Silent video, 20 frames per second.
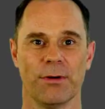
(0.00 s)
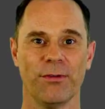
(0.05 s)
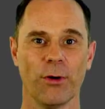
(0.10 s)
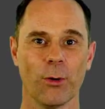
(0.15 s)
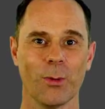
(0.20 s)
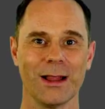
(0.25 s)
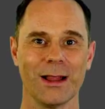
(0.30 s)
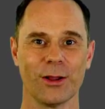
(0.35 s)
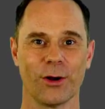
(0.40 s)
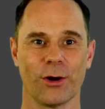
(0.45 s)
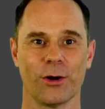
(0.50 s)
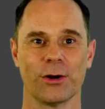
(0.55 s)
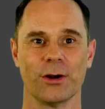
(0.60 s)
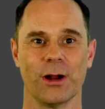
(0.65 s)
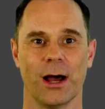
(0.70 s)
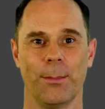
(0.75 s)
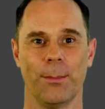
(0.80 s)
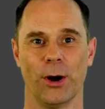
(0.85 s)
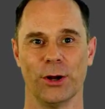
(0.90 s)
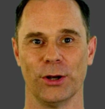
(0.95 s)
we learn
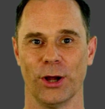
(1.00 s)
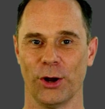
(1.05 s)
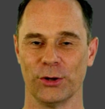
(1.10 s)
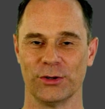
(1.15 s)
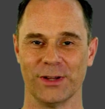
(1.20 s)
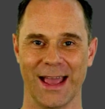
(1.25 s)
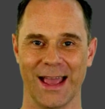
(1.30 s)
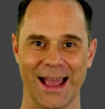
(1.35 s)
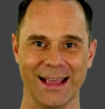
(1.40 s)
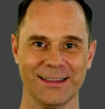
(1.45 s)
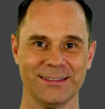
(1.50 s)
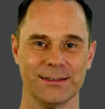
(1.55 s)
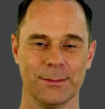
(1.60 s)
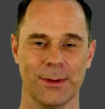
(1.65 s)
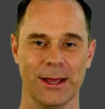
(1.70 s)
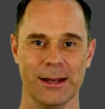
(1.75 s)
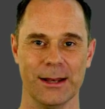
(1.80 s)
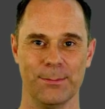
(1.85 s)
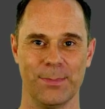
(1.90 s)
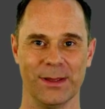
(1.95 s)
about how to
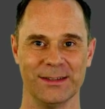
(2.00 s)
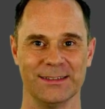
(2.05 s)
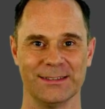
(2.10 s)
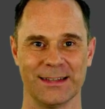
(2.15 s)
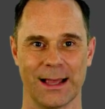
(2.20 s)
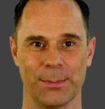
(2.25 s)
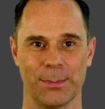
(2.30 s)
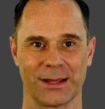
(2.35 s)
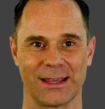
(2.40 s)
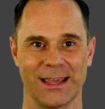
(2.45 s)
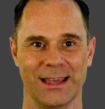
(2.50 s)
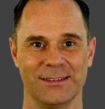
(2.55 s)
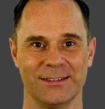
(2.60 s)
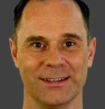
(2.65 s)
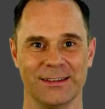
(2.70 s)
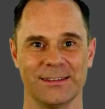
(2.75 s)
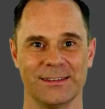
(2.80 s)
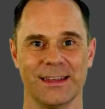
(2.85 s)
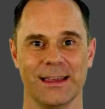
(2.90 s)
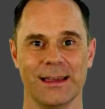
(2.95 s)
estimate business
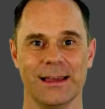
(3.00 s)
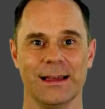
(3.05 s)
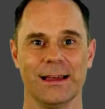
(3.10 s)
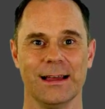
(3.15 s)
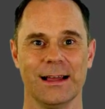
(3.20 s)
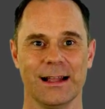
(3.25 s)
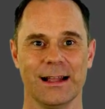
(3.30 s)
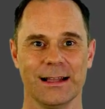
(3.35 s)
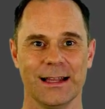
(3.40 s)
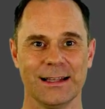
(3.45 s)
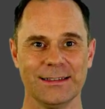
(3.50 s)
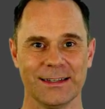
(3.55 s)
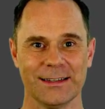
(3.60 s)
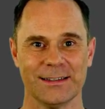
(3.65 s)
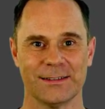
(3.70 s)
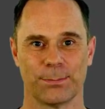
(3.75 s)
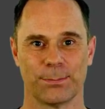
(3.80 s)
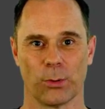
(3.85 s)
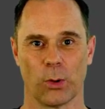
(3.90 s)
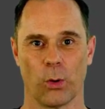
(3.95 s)
applications, let's
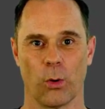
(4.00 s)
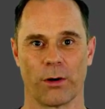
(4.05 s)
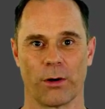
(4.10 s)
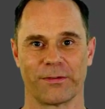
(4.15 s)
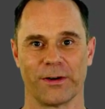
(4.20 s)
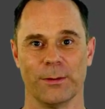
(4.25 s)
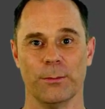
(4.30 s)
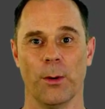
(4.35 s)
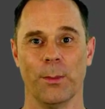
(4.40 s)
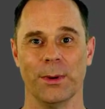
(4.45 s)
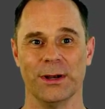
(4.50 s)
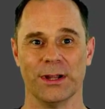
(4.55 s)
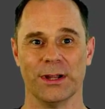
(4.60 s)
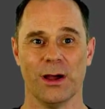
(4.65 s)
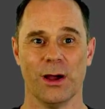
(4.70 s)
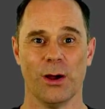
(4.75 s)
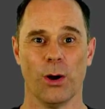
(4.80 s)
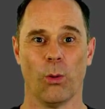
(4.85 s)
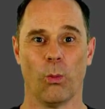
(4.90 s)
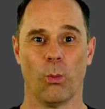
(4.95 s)
explore for a moment
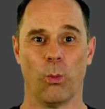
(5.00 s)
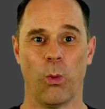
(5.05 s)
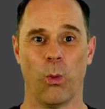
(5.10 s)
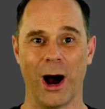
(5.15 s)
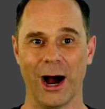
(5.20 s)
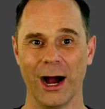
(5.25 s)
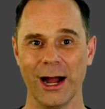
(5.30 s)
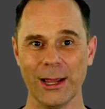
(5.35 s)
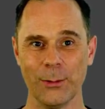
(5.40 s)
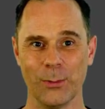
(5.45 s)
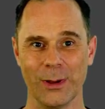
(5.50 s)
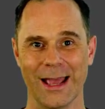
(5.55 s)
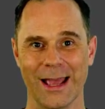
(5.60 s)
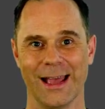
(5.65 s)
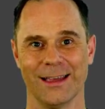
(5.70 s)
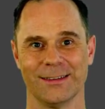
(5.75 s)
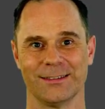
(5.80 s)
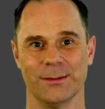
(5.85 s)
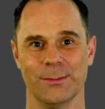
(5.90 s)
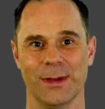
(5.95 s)
why we
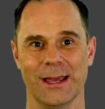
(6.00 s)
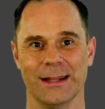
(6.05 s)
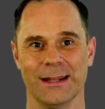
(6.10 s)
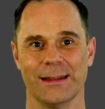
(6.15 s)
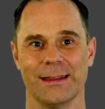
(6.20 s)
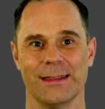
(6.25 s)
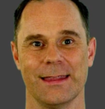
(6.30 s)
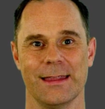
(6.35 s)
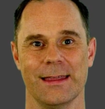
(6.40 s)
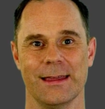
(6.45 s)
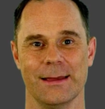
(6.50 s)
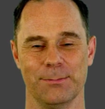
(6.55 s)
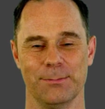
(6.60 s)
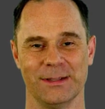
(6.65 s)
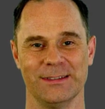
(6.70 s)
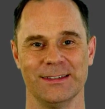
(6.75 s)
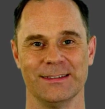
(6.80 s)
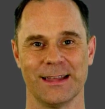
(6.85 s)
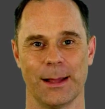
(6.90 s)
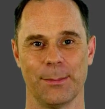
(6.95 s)
estimate
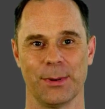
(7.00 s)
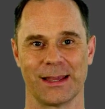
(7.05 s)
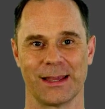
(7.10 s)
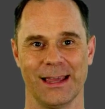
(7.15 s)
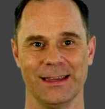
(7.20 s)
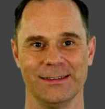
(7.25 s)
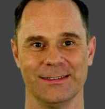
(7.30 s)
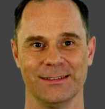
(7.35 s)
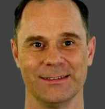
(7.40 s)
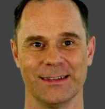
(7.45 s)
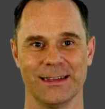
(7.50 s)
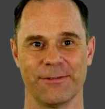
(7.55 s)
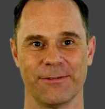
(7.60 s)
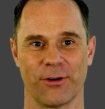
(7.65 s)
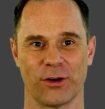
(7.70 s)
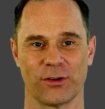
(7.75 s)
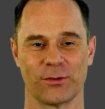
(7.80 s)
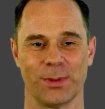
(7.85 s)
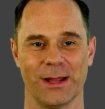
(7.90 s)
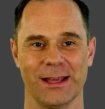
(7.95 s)
business applications in the
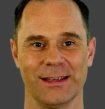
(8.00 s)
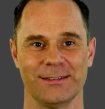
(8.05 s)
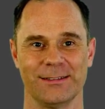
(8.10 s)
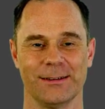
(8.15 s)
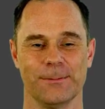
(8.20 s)
first place.